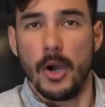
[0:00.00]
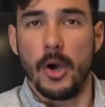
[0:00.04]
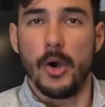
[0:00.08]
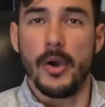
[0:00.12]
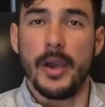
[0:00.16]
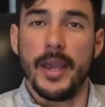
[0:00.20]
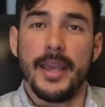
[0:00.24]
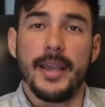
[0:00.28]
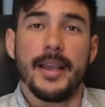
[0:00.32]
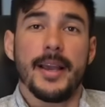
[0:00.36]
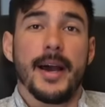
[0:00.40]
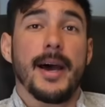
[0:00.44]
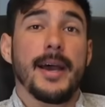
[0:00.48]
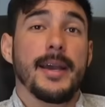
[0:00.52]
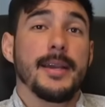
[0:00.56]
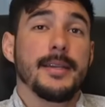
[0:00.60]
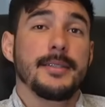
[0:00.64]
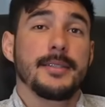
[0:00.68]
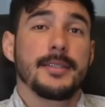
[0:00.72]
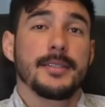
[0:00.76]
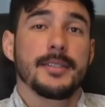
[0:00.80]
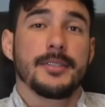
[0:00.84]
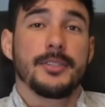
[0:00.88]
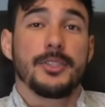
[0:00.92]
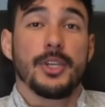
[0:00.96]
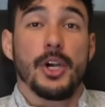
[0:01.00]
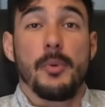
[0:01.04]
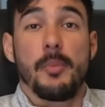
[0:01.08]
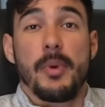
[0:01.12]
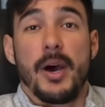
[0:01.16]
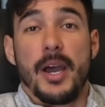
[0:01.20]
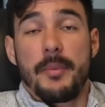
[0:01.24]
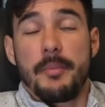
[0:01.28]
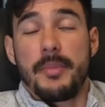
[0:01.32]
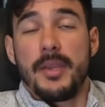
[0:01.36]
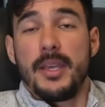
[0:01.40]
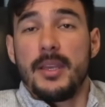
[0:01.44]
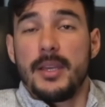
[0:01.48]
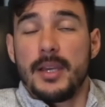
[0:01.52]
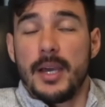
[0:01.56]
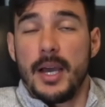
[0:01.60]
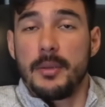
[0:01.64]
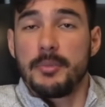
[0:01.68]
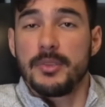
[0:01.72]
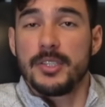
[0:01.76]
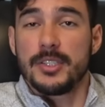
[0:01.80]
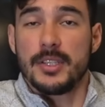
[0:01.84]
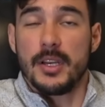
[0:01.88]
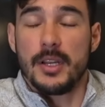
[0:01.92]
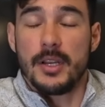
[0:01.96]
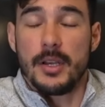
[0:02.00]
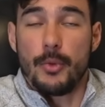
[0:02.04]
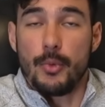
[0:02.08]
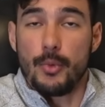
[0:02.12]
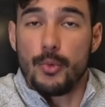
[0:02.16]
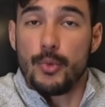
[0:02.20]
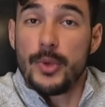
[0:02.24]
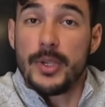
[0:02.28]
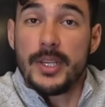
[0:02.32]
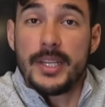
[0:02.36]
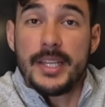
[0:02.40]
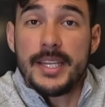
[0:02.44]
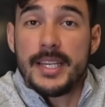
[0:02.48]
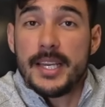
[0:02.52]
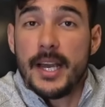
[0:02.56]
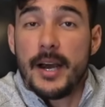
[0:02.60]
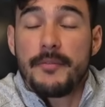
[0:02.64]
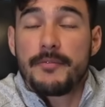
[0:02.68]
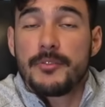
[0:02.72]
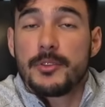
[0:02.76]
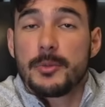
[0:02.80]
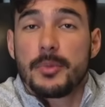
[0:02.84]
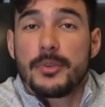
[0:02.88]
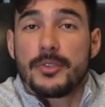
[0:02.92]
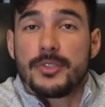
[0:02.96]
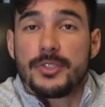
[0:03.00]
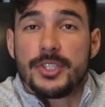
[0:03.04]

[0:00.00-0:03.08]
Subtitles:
Oh, hey guys, don't mind me. I'm just on a really comfortable